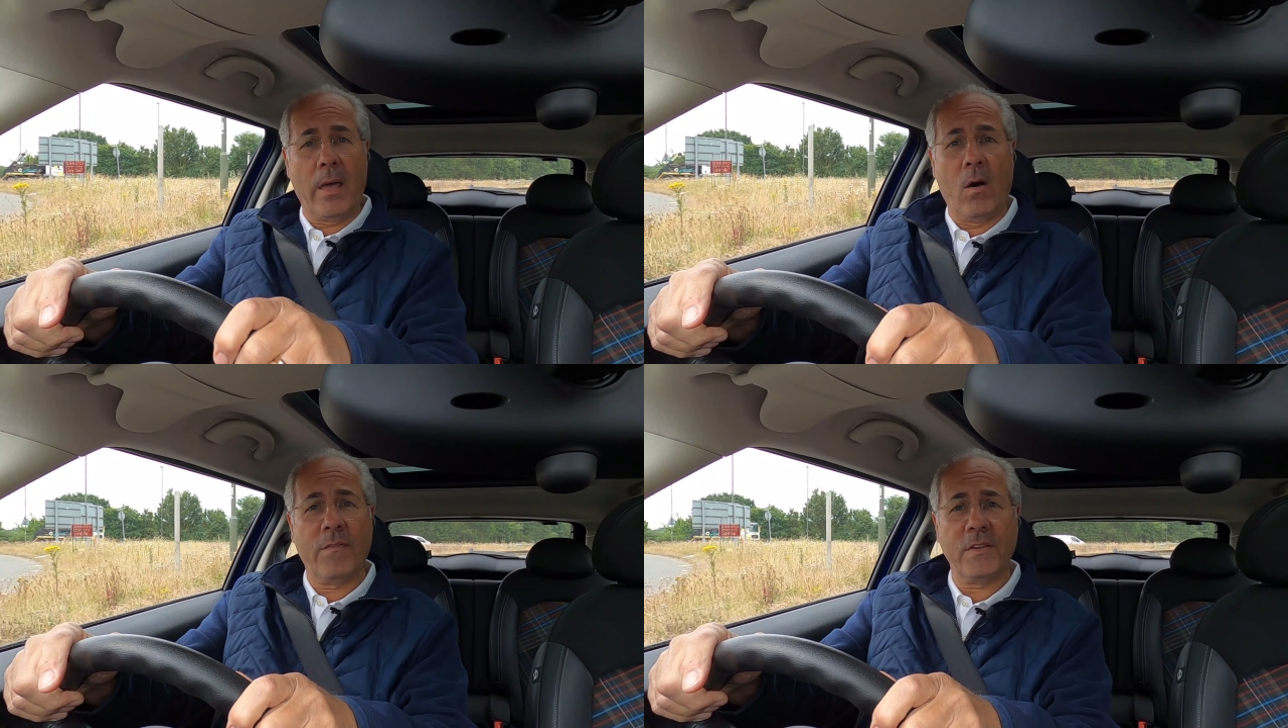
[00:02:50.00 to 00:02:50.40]

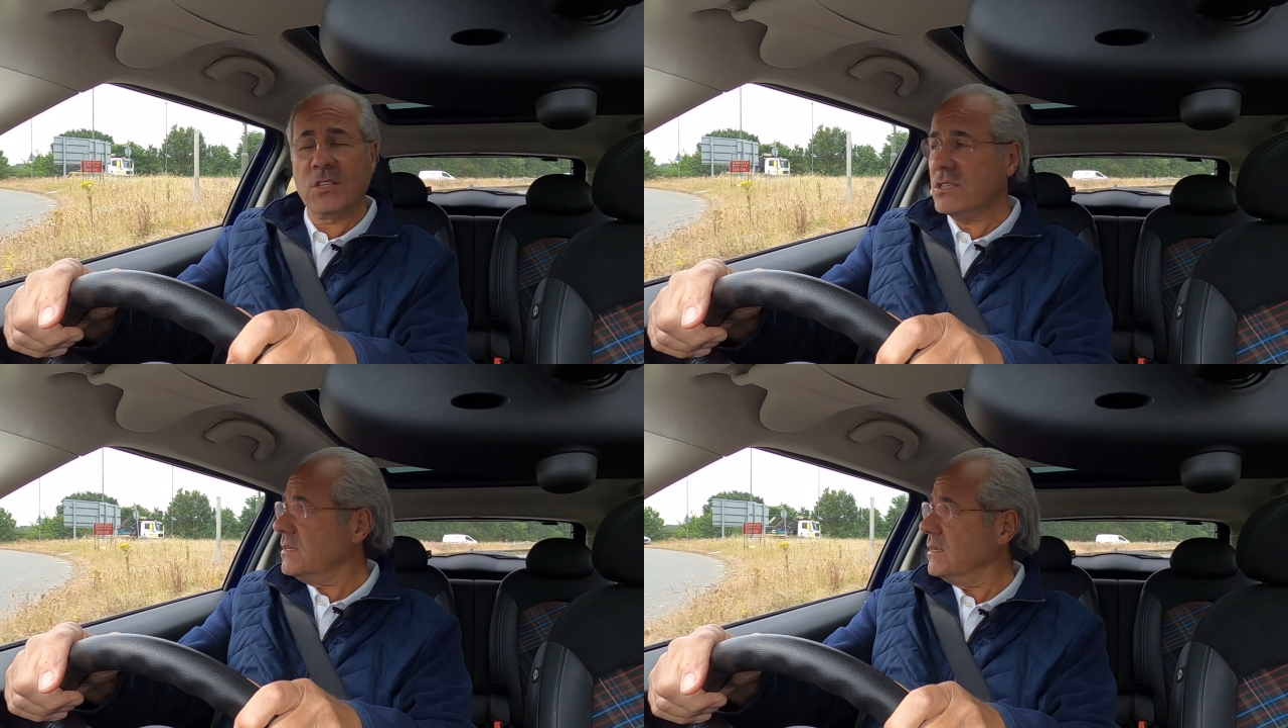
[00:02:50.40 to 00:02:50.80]
my
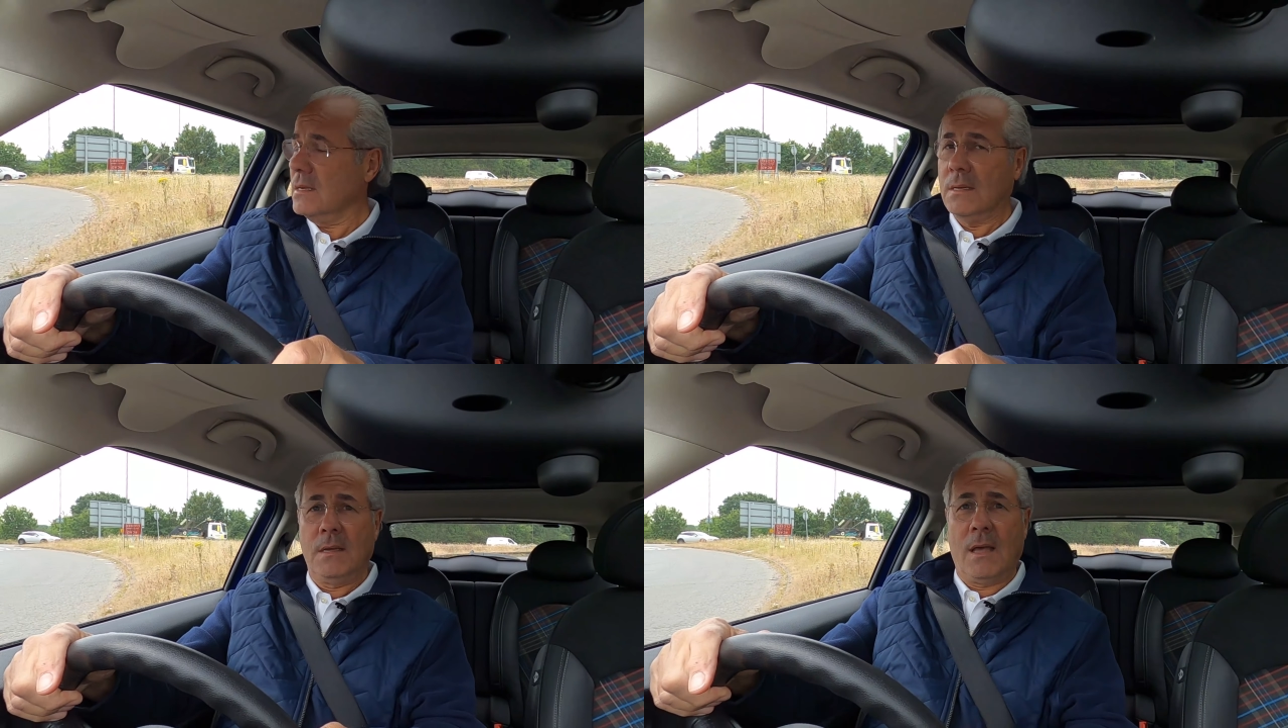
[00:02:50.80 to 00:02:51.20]
office,
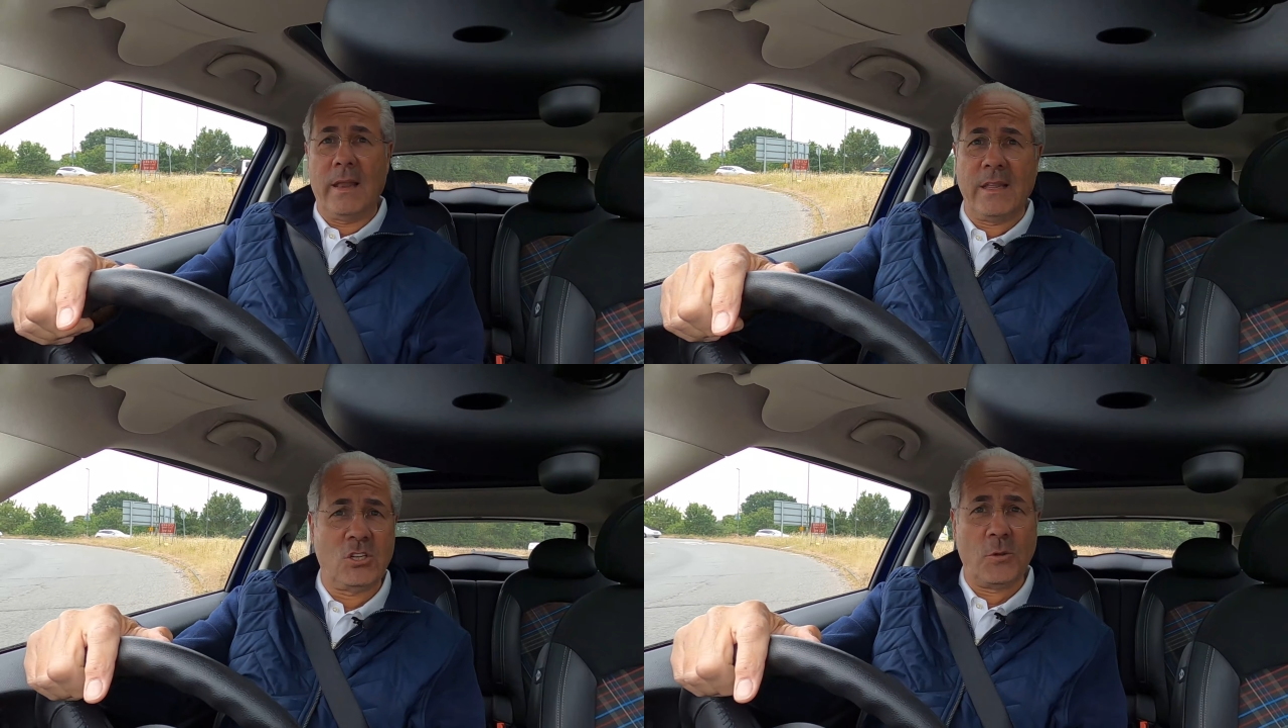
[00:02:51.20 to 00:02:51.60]

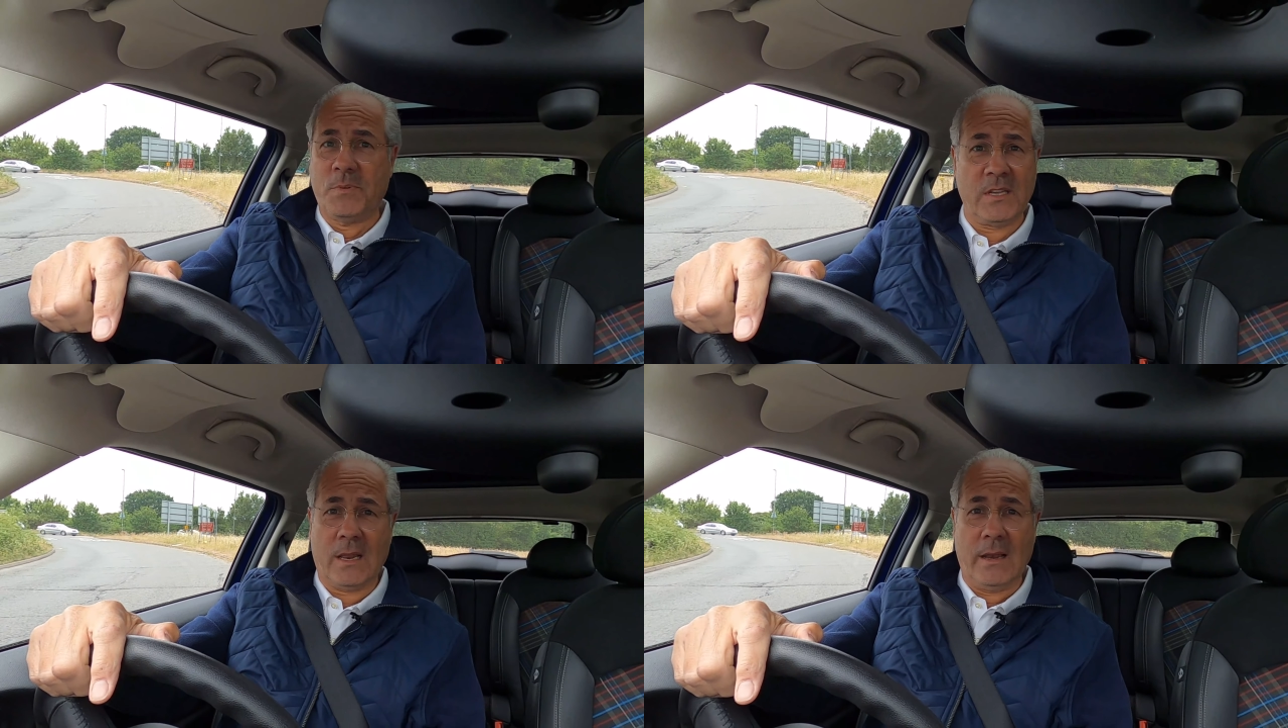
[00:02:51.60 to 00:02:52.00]
unless you
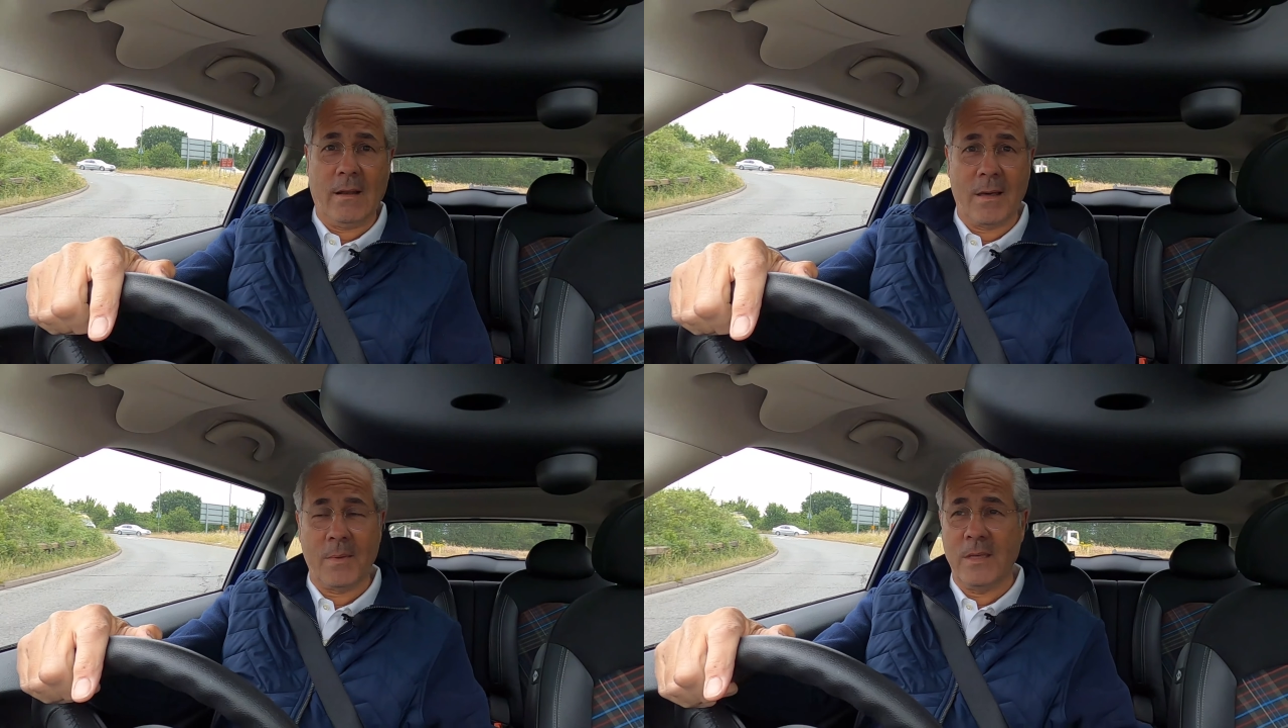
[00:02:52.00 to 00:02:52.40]

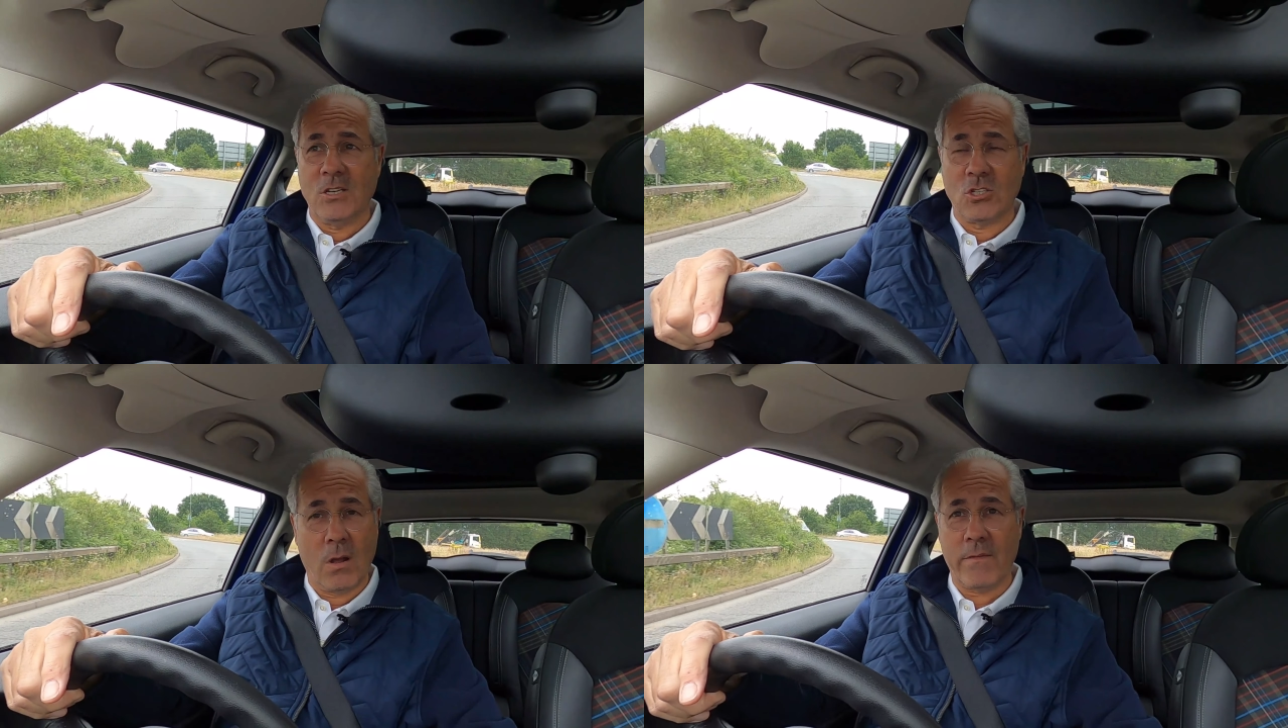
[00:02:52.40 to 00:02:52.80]
particularly like me
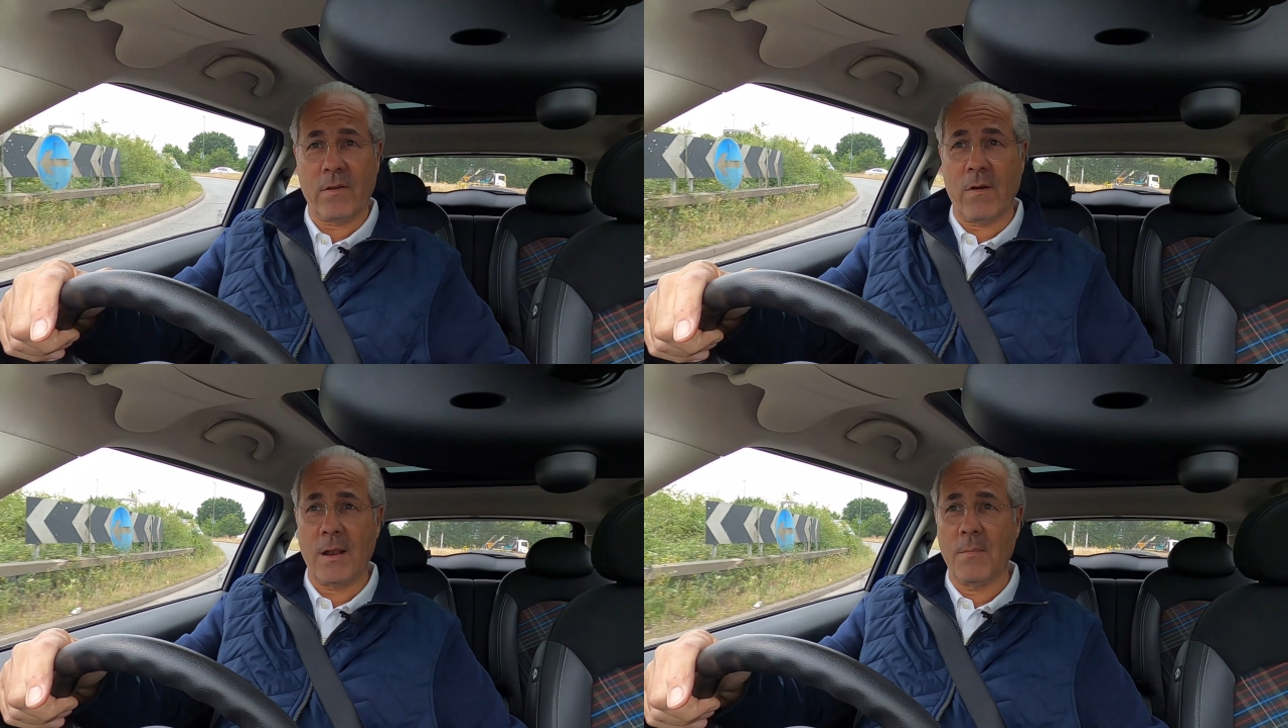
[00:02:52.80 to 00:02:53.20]

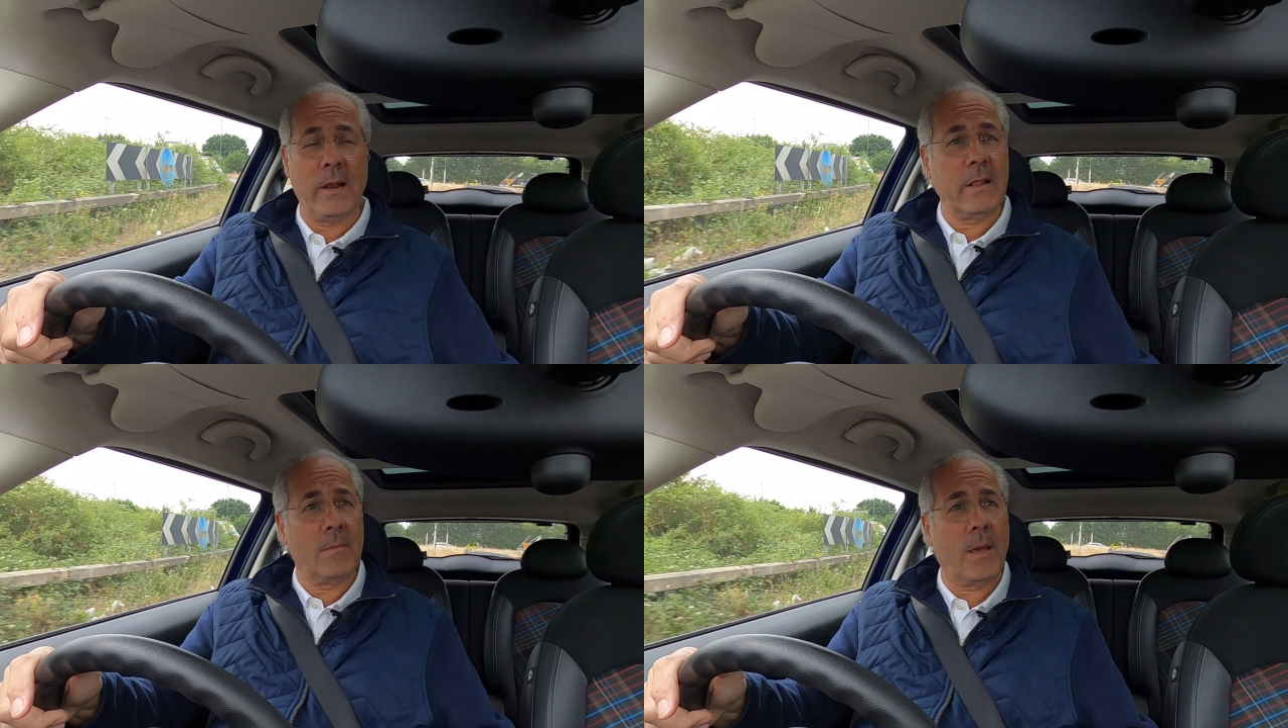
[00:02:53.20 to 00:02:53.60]
driving around in
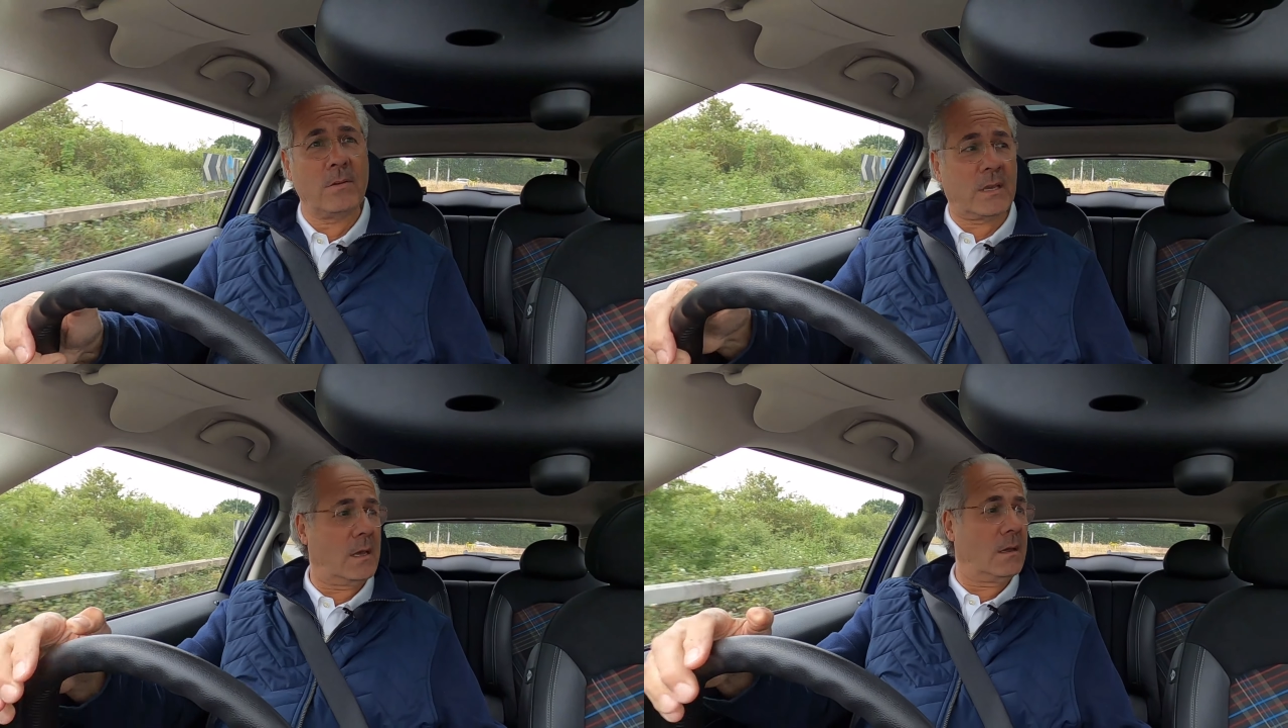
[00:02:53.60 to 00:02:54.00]
my little
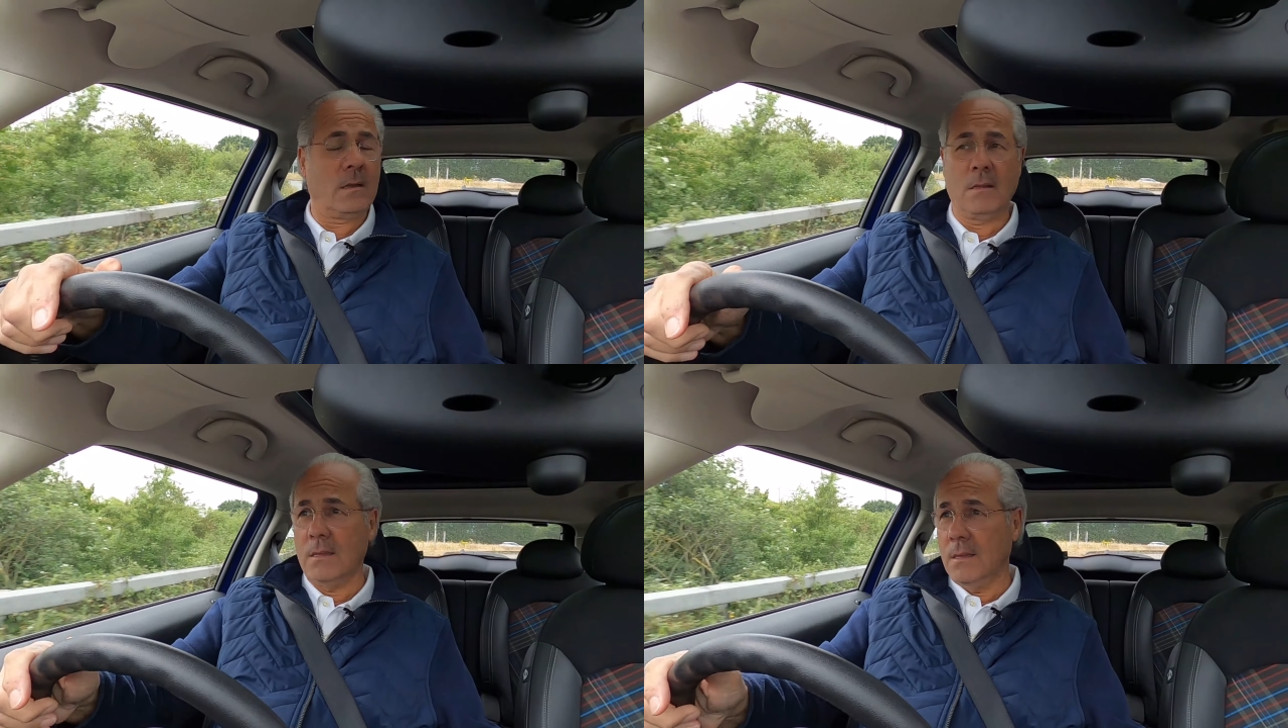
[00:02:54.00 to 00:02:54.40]
motor car,